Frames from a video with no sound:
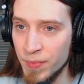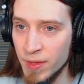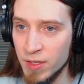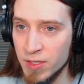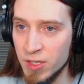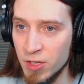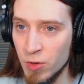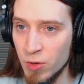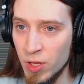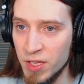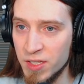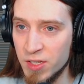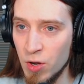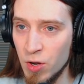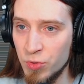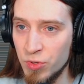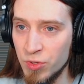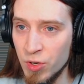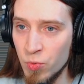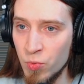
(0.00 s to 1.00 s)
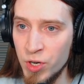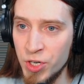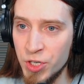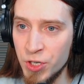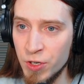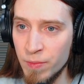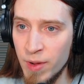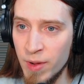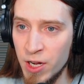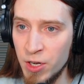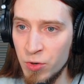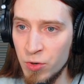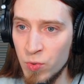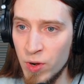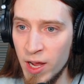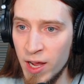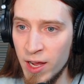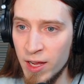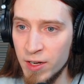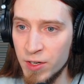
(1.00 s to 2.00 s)
So let's go to the region menu
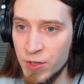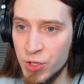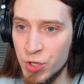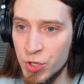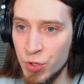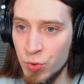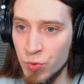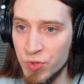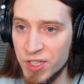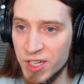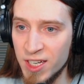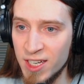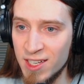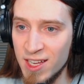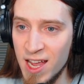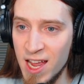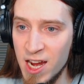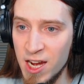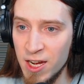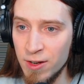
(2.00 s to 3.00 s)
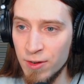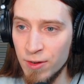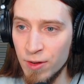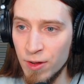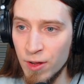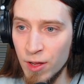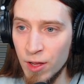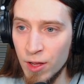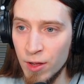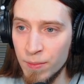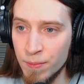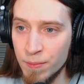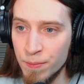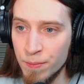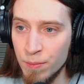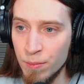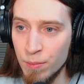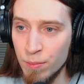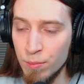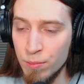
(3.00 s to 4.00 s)
and choose Gain
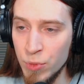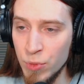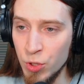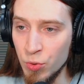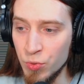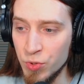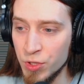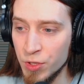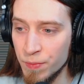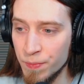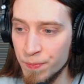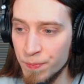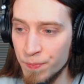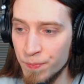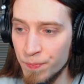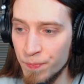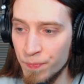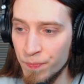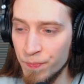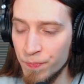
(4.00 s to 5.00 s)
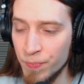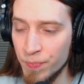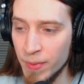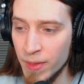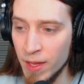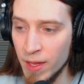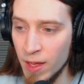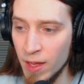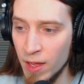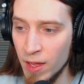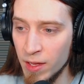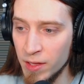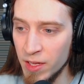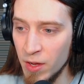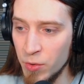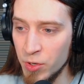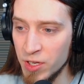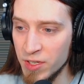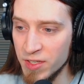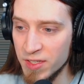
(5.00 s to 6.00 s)
Mute. Now
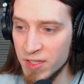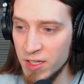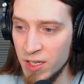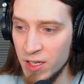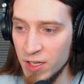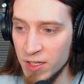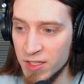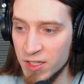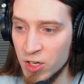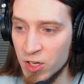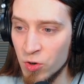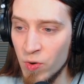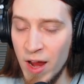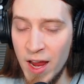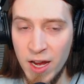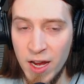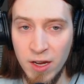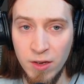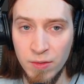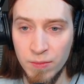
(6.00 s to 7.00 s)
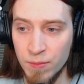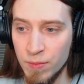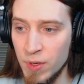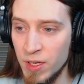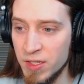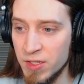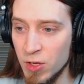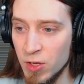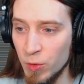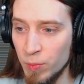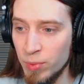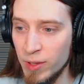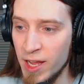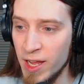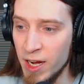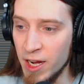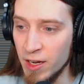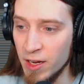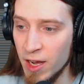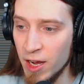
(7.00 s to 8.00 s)
you can see it's gray, it's not
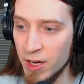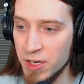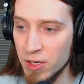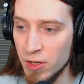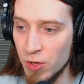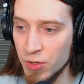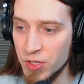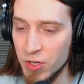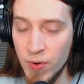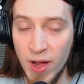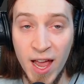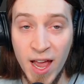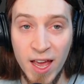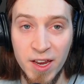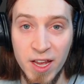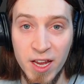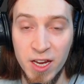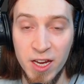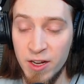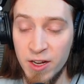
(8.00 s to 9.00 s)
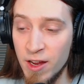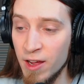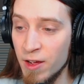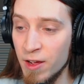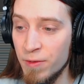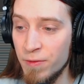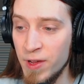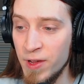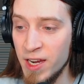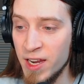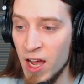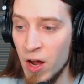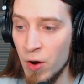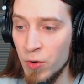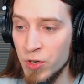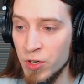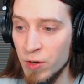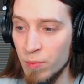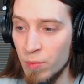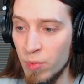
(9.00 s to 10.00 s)
playing. I can also add a fade
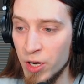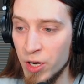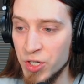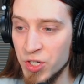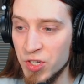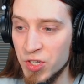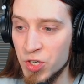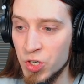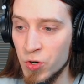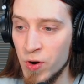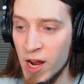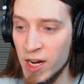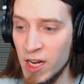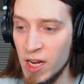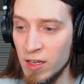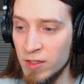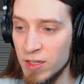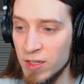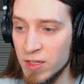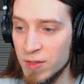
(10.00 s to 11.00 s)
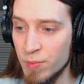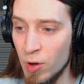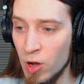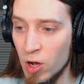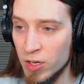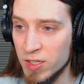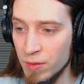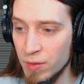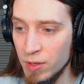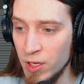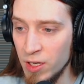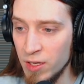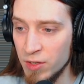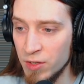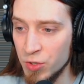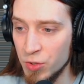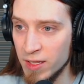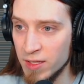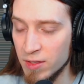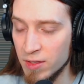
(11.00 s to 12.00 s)
out by just dragging this box
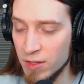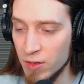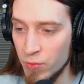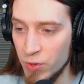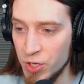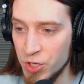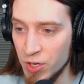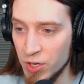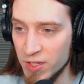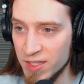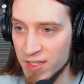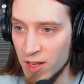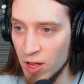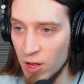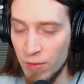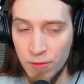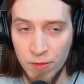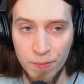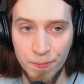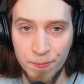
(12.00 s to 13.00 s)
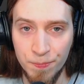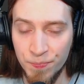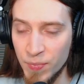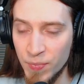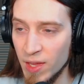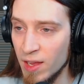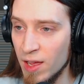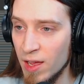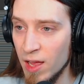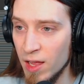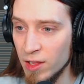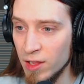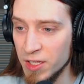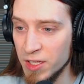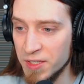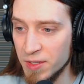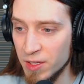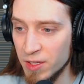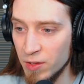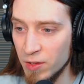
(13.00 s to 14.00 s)
into the region itself.
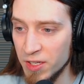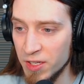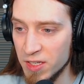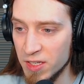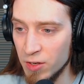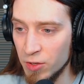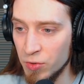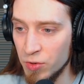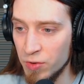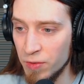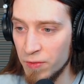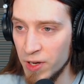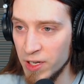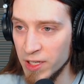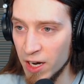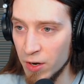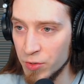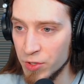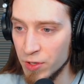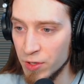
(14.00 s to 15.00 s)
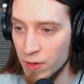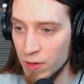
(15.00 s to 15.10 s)
Let's listen to the fade out.